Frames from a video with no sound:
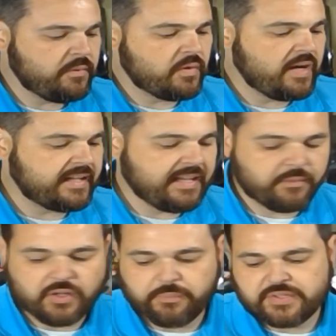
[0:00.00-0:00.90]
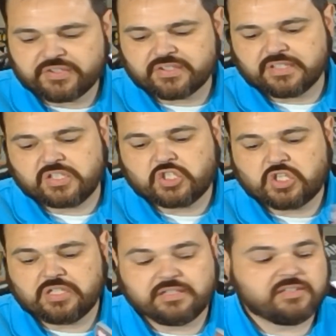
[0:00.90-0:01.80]
We'll crack that one open just to
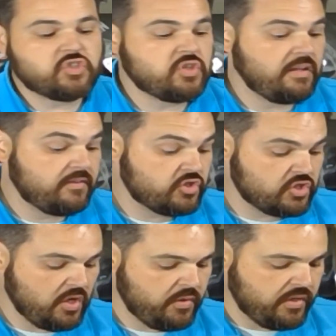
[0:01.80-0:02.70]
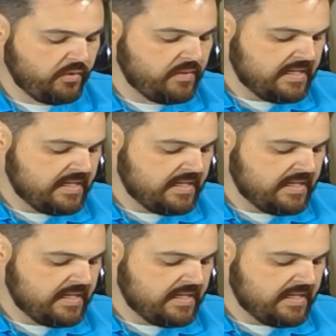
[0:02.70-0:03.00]
show you